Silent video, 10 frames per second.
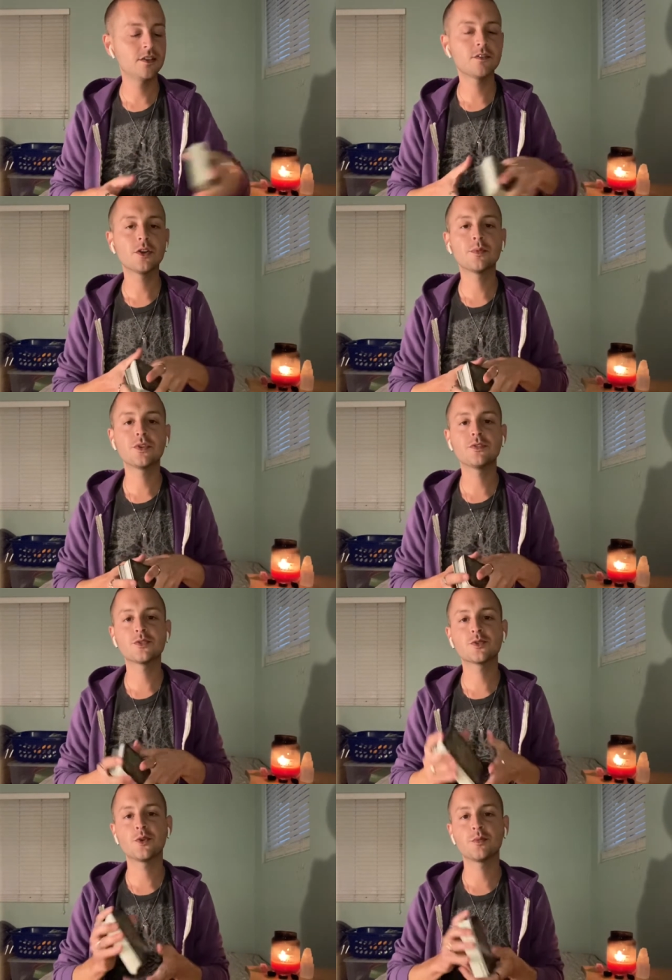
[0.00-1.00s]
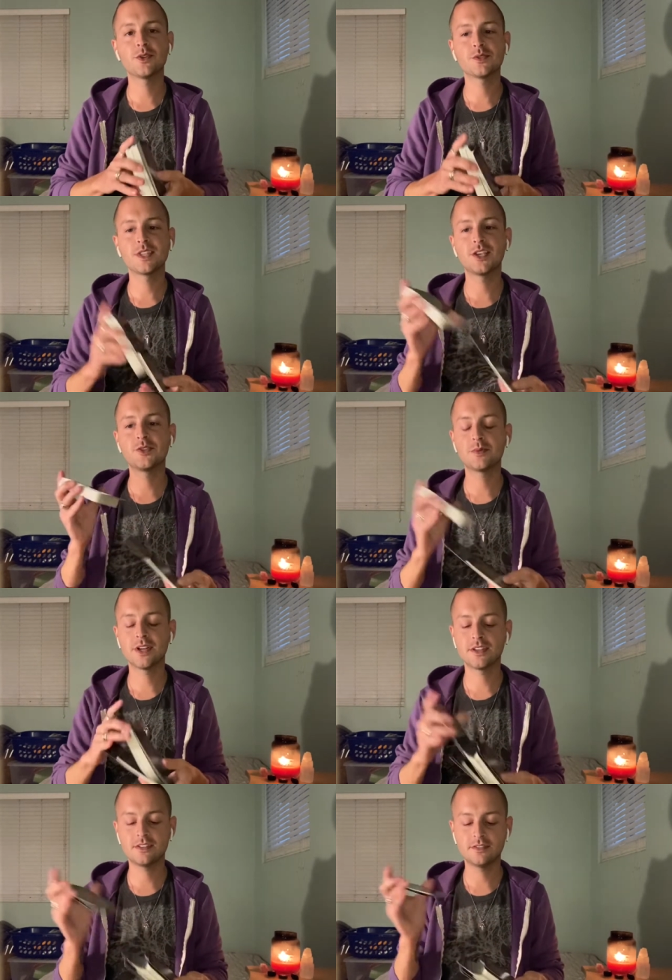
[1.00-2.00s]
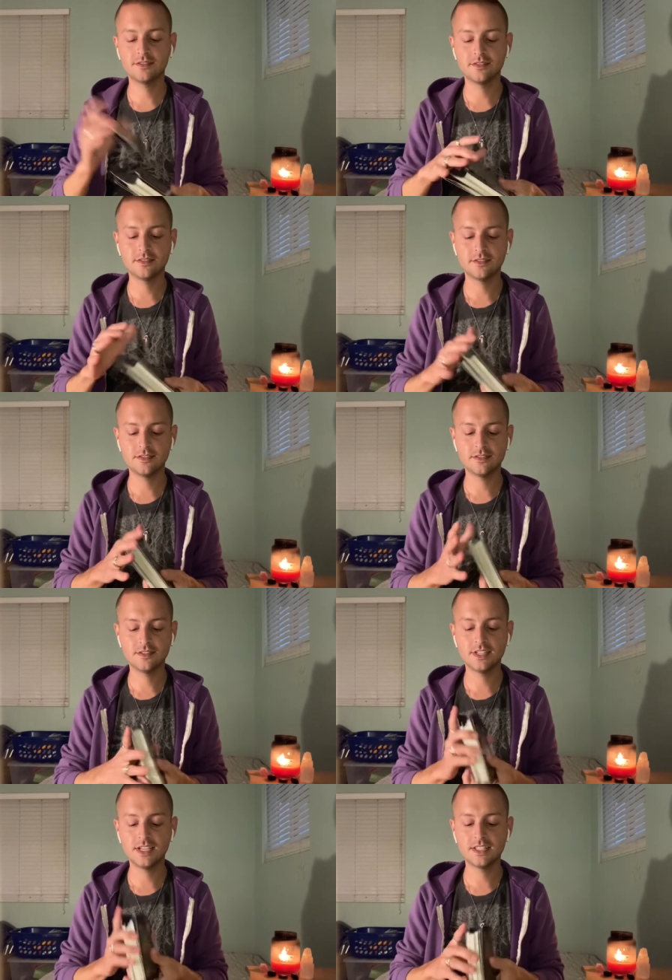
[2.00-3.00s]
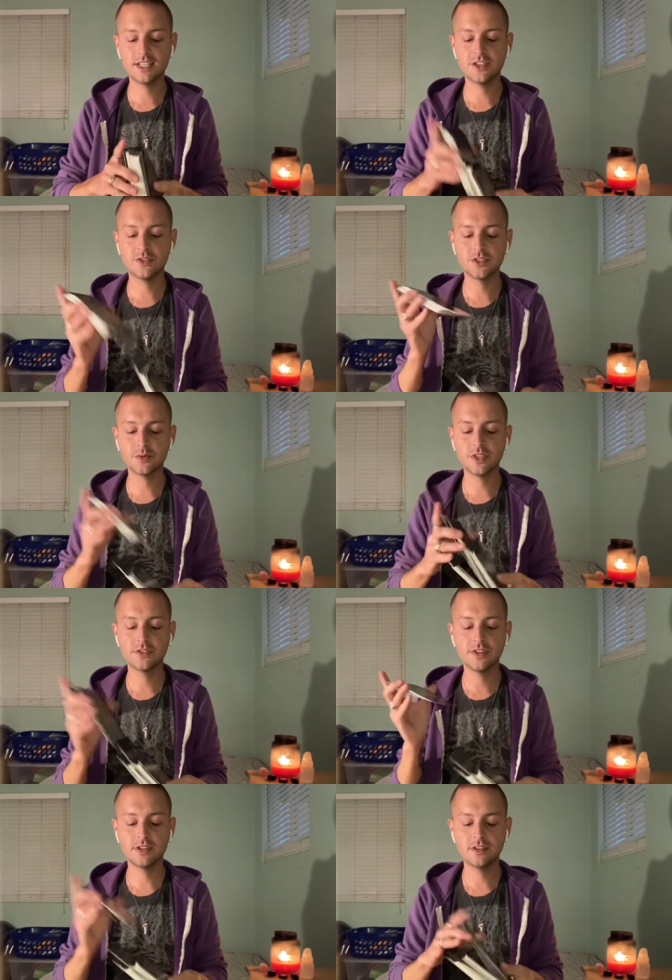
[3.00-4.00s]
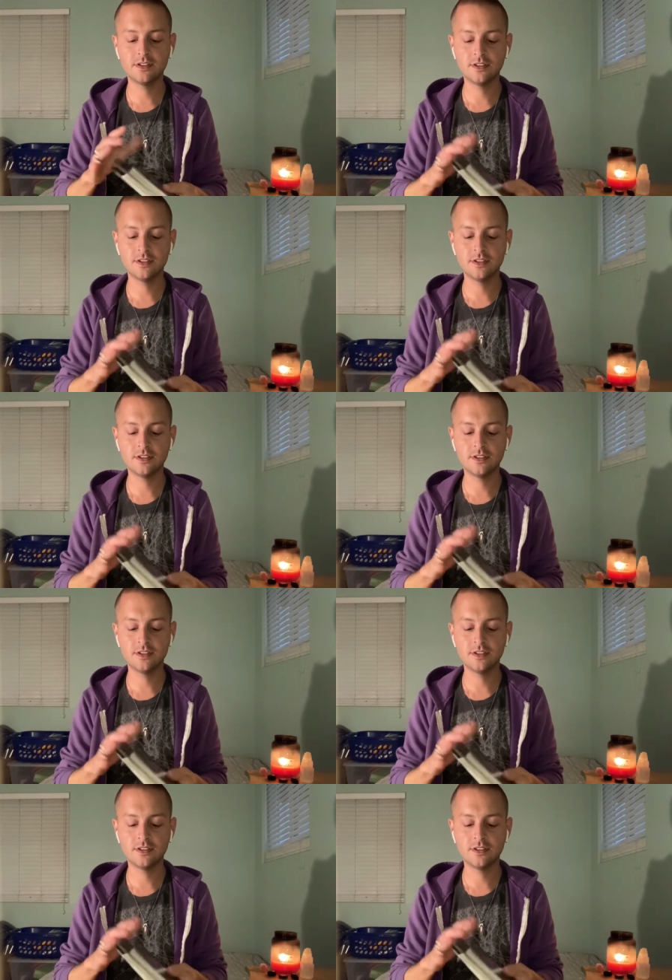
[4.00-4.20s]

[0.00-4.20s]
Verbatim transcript: For our beautiful Scorpios, thank you, Spirit, to continue this weekly read.